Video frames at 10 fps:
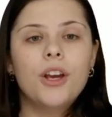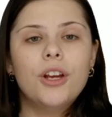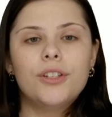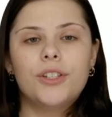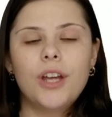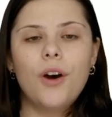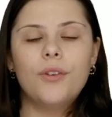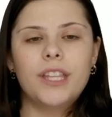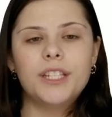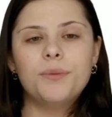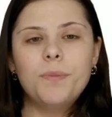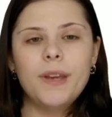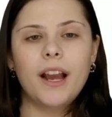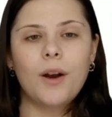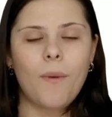So this would be
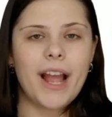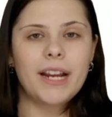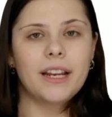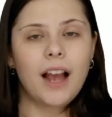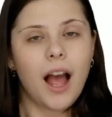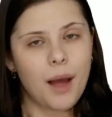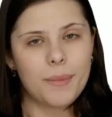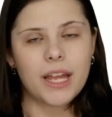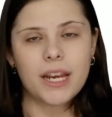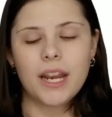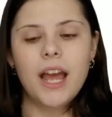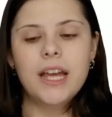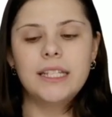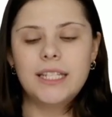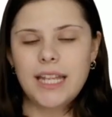a quite common
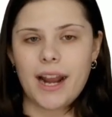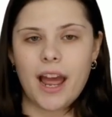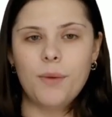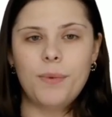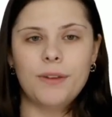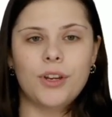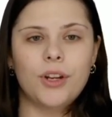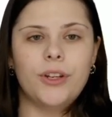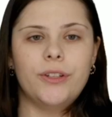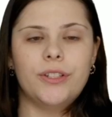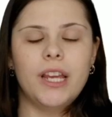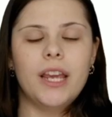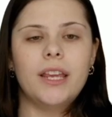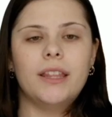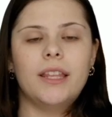setup if you're
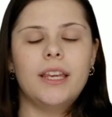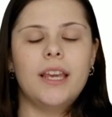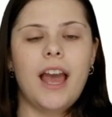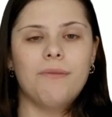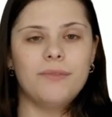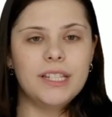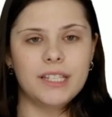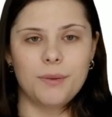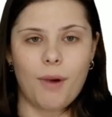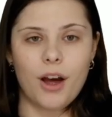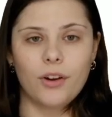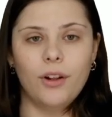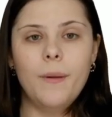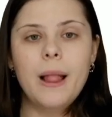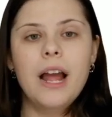using the MVC
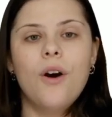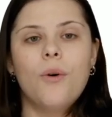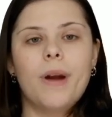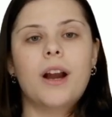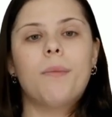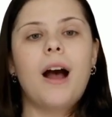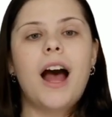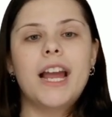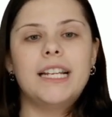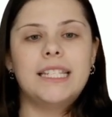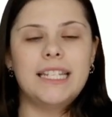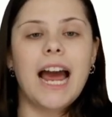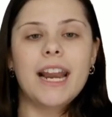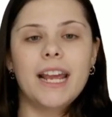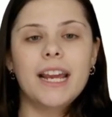model, whereby
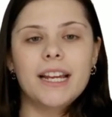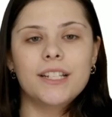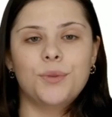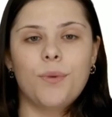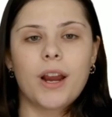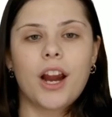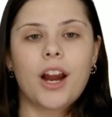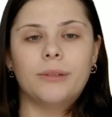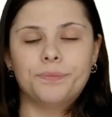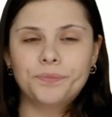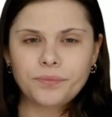static is where